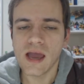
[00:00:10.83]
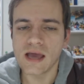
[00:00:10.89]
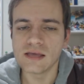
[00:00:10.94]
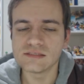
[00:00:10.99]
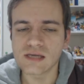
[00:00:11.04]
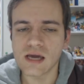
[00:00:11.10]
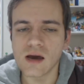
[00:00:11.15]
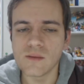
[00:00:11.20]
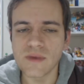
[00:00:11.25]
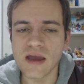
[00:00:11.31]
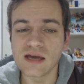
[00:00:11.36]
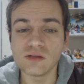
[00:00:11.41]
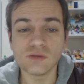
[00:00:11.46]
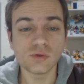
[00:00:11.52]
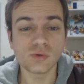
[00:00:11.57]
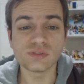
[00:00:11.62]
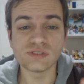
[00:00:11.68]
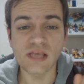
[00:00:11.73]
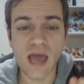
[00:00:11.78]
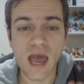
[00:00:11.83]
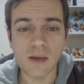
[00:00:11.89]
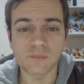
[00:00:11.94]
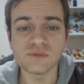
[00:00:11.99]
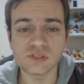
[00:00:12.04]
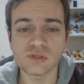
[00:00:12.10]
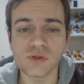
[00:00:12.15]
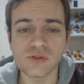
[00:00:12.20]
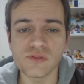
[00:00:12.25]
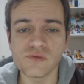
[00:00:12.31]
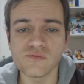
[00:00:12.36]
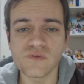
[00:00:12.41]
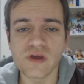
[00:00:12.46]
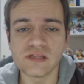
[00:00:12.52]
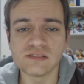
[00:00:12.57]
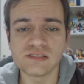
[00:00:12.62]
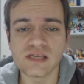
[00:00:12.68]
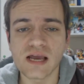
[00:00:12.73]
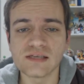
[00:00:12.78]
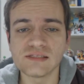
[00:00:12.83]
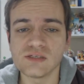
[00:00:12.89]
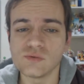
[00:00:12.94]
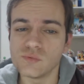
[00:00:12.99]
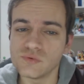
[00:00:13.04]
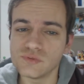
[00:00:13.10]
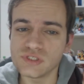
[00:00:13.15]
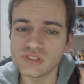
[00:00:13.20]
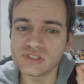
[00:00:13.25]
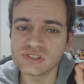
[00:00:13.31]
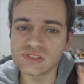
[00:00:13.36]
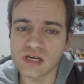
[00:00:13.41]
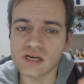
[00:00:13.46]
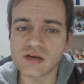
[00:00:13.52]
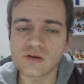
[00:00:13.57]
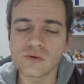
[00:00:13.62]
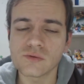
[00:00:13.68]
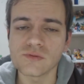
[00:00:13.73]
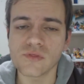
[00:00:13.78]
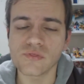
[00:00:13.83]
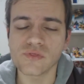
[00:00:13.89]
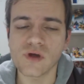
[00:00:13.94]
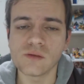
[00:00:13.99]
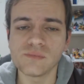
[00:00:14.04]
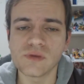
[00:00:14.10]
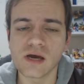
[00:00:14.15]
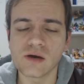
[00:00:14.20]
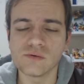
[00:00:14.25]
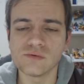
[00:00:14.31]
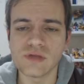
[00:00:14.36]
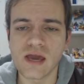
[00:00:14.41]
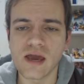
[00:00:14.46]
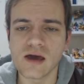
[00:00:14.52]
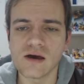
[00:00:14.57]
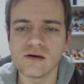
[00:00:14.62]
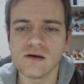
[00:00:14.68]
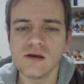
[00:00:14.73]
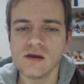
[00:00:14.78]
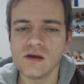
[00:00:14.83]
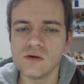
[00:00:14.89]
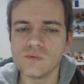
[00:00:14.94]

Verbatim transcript: has come out. Looks absolutely fantastic. We've just stuck it on the thumbnail now.